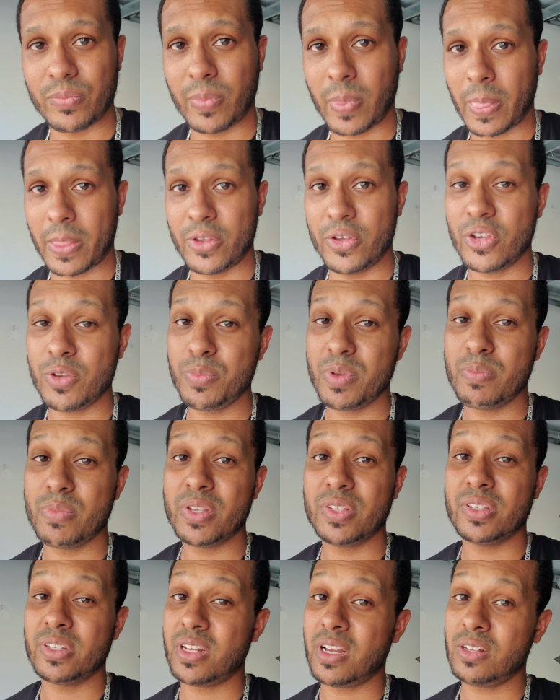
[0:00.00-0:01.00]
you could be
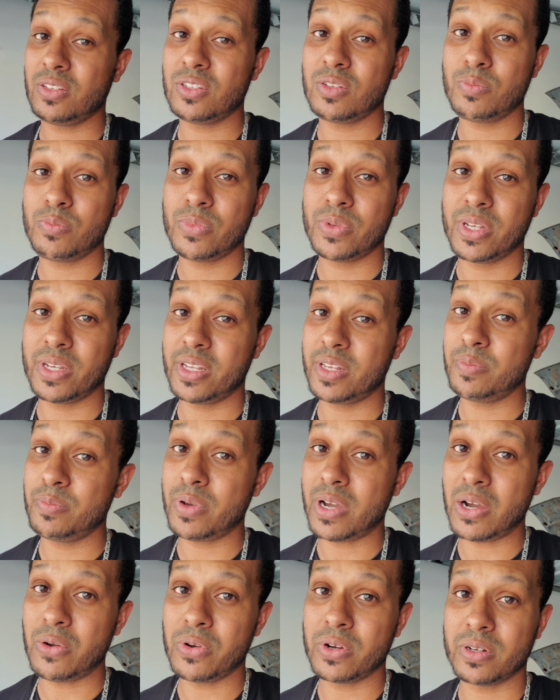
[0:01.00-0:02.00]
missing out on some hidden
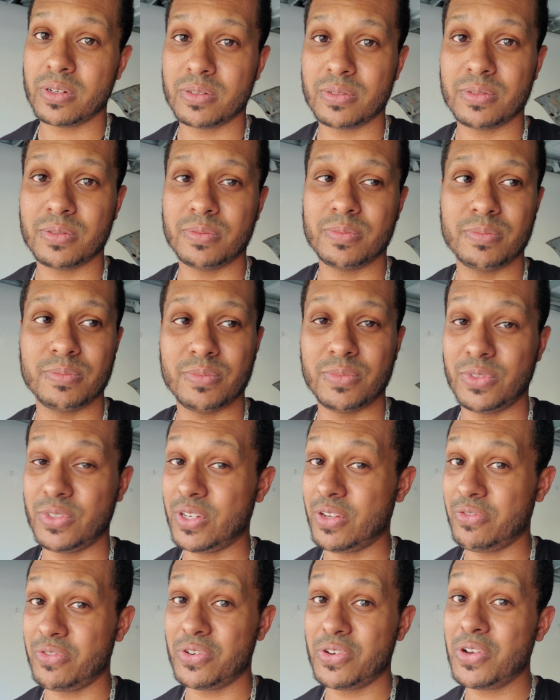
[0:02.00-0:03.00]
power. You
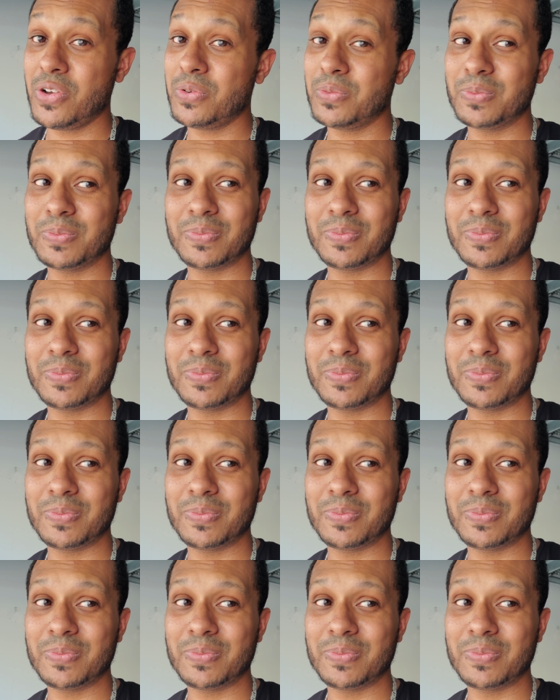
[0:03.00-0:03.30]
never know.